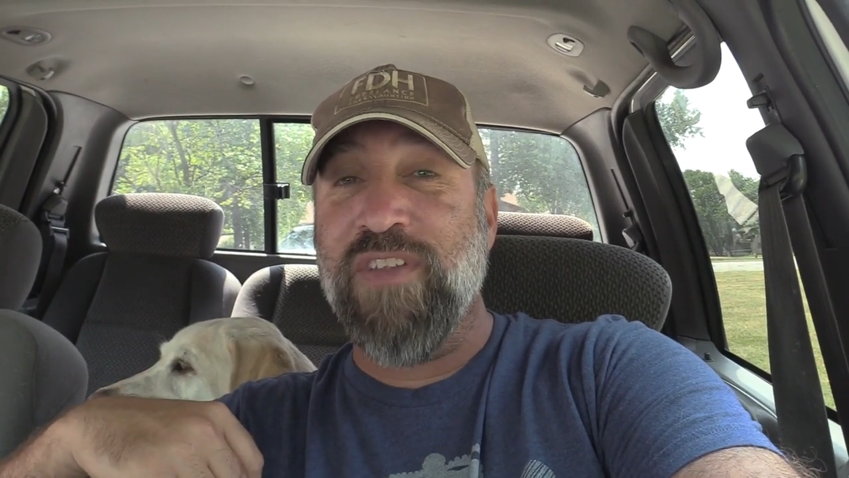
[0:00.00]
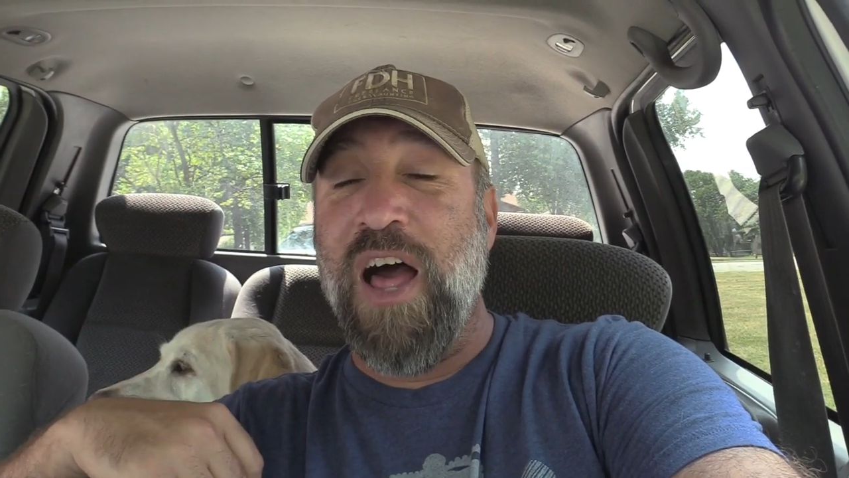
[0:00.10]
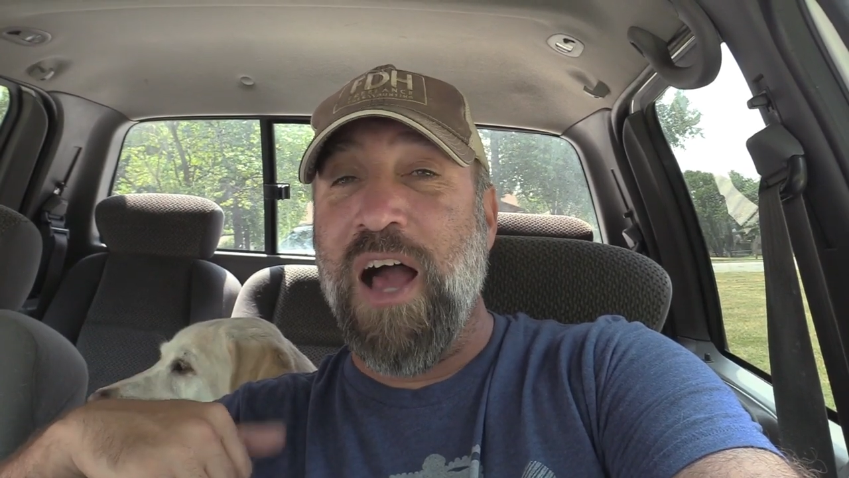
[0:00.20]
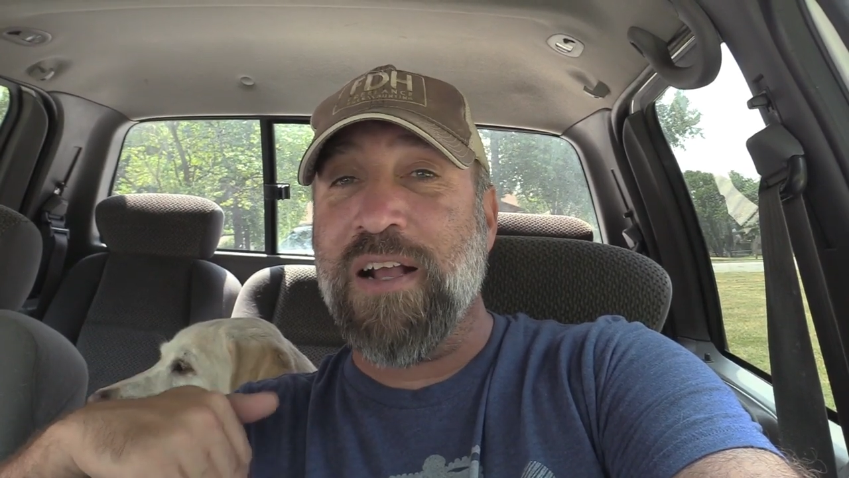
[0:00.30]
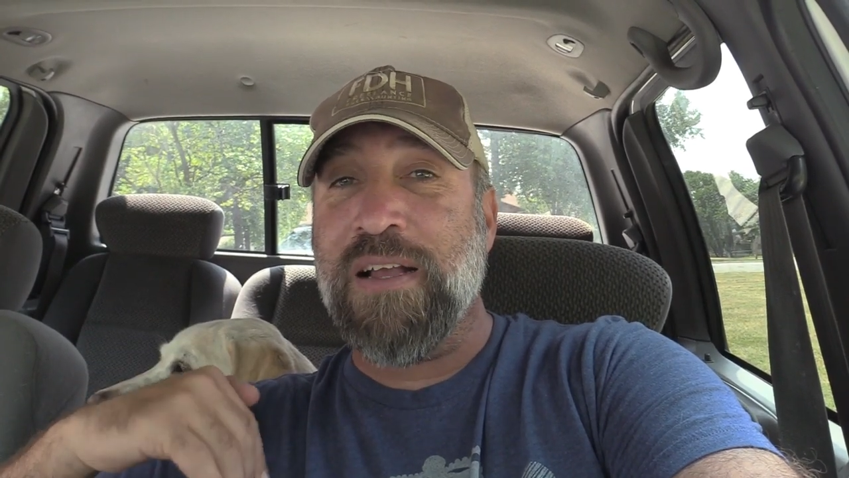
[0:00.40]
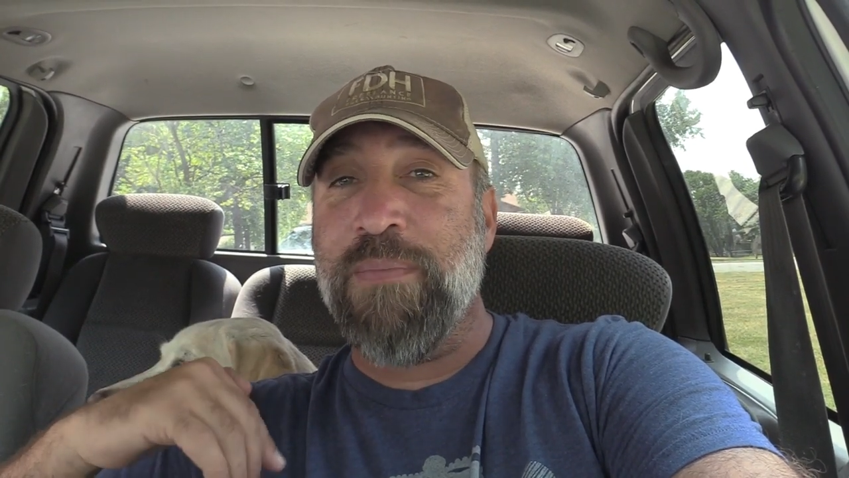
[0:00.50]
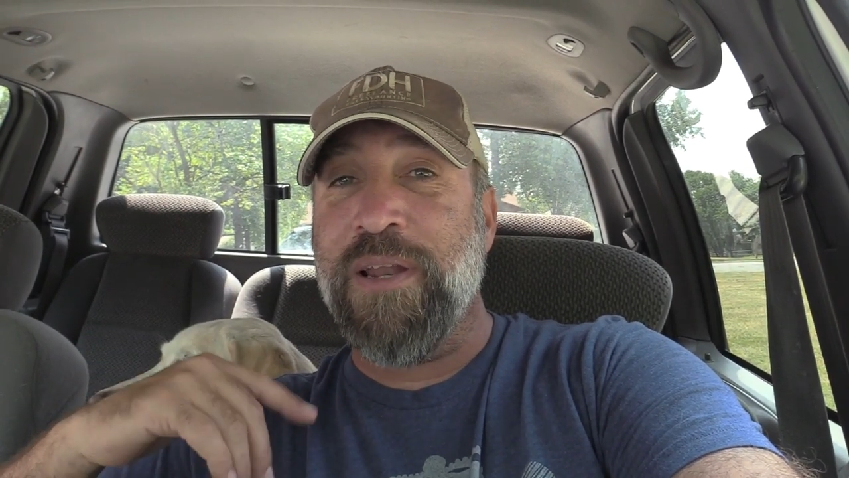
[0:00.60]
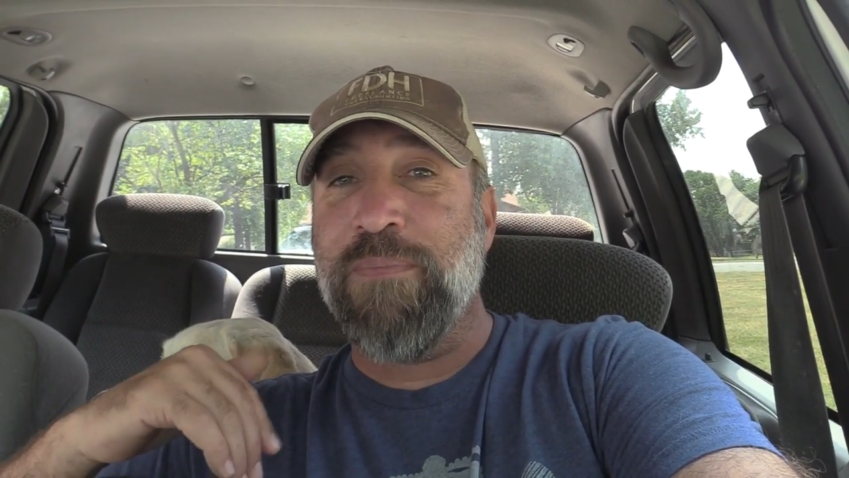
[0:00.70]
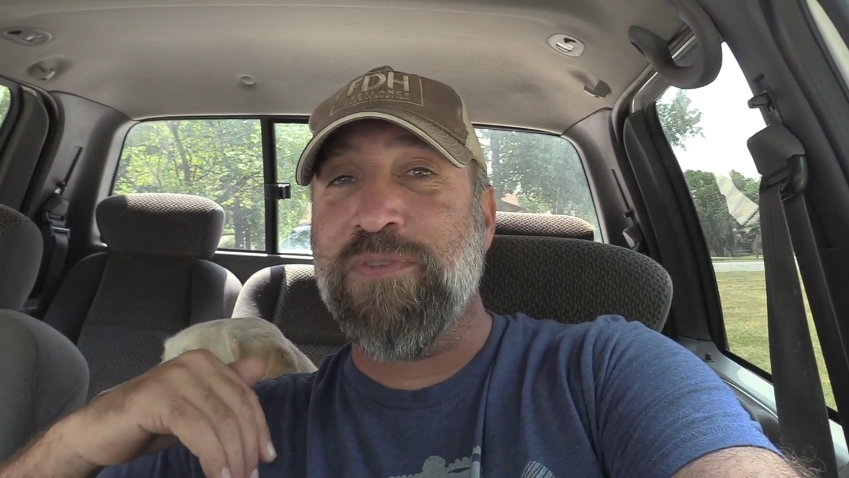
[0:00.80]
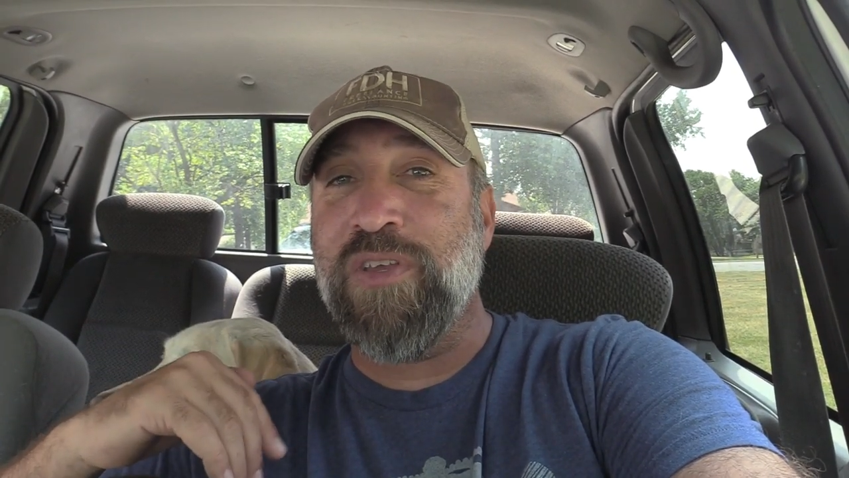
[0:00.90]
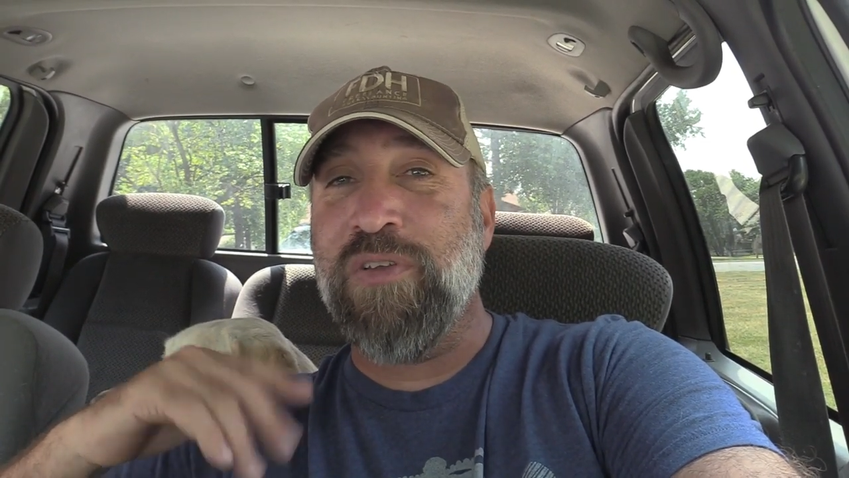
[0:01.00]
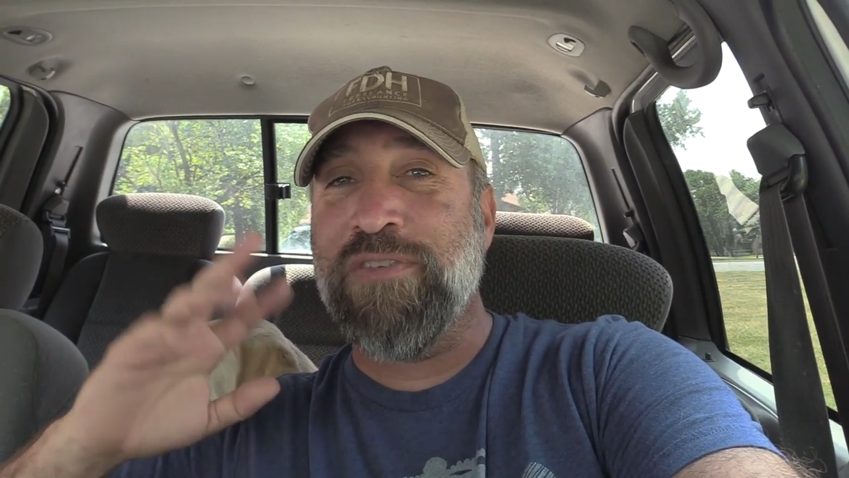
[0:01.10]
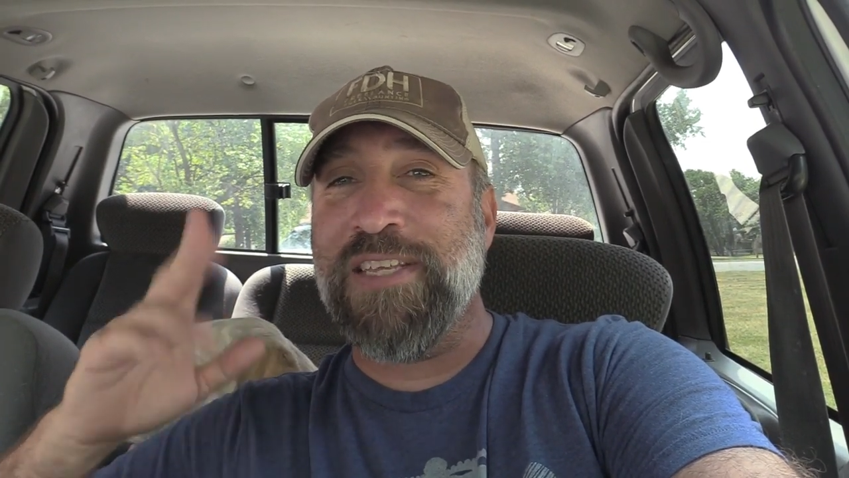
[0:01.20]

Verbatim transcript: vlog coming up soon.